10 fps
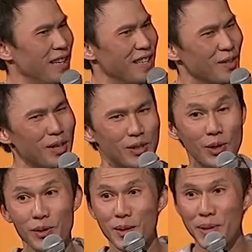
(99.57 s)
So I
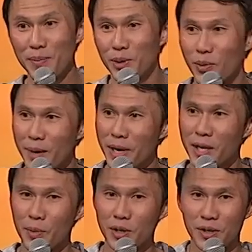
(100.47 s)
screw with the people who write my
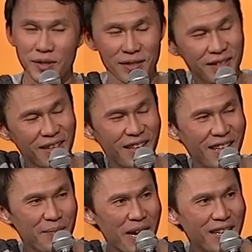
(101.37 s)
commercials.
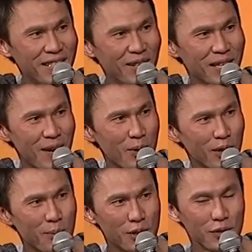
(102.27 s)
My head sales guy
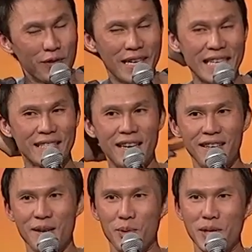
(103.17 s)
wrote a commercial for
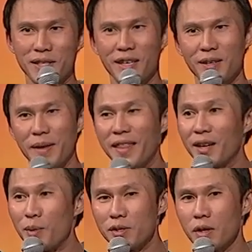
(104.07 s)
Nissan a couple weeks ago, and
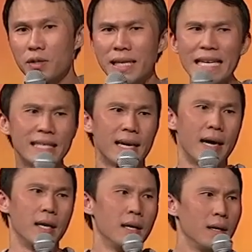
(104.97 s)
the commercial goes,
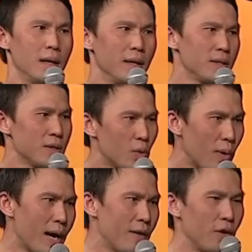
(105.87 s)
Nissan, this is the
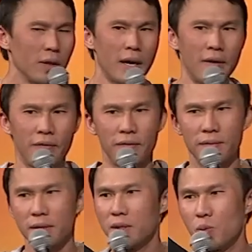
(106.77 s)
ride of your life.
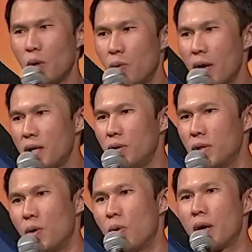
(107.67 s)
This is one ride you
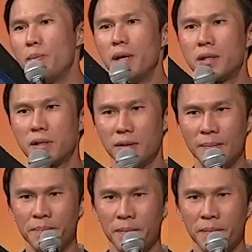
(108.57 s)
don't want to miss.